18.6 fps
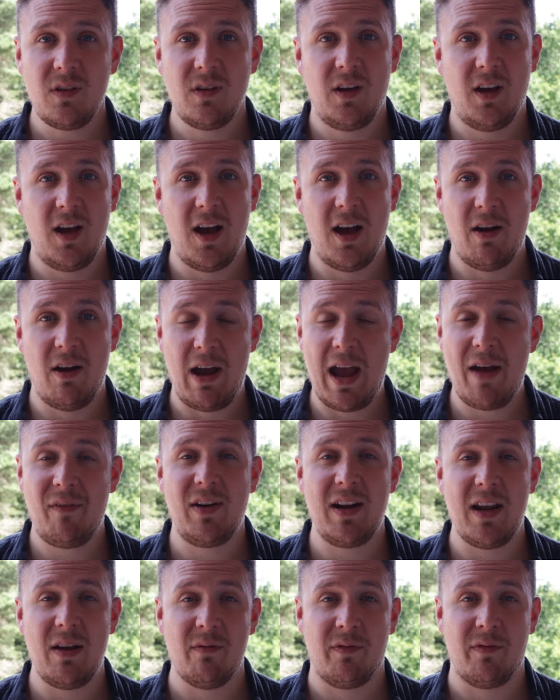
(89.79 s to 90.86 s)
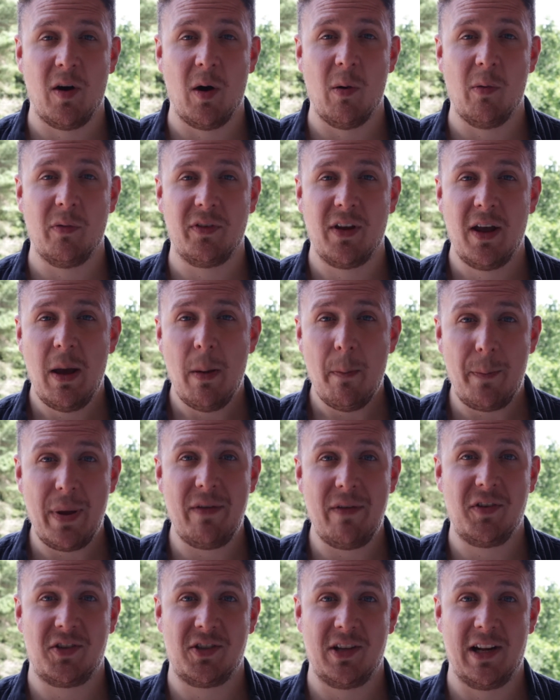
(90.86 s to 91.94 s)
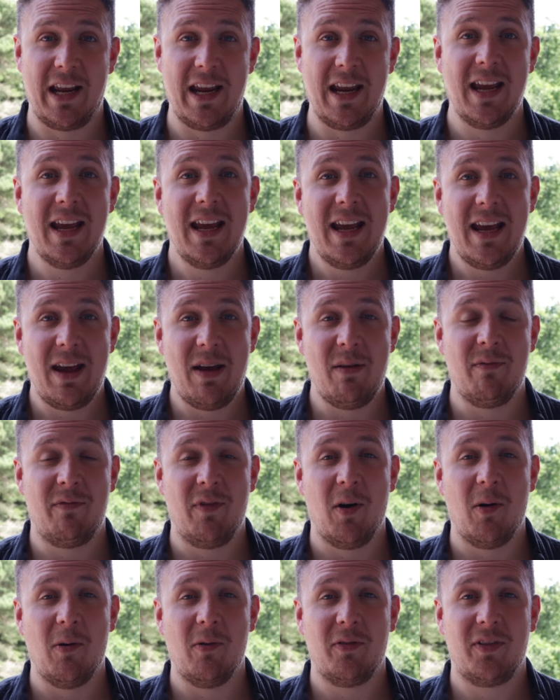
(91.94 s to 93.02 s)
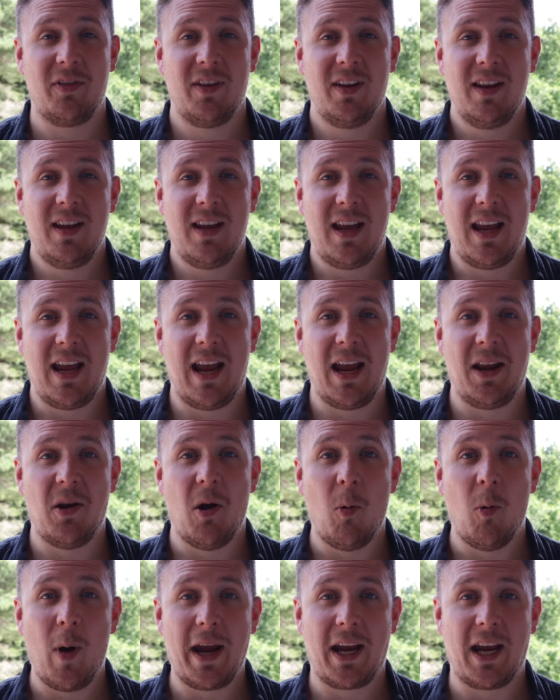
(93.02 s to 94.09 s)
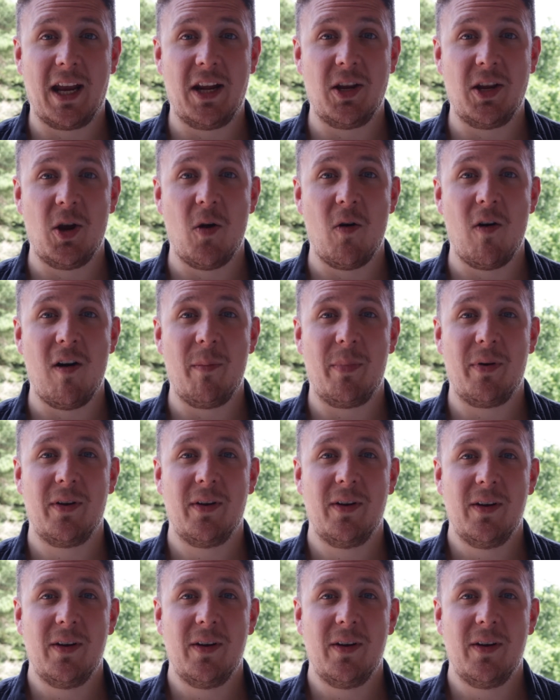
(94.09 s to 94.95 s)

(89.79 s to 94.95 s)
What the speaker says: heavily involved, pivotally involved in Awakening Europe.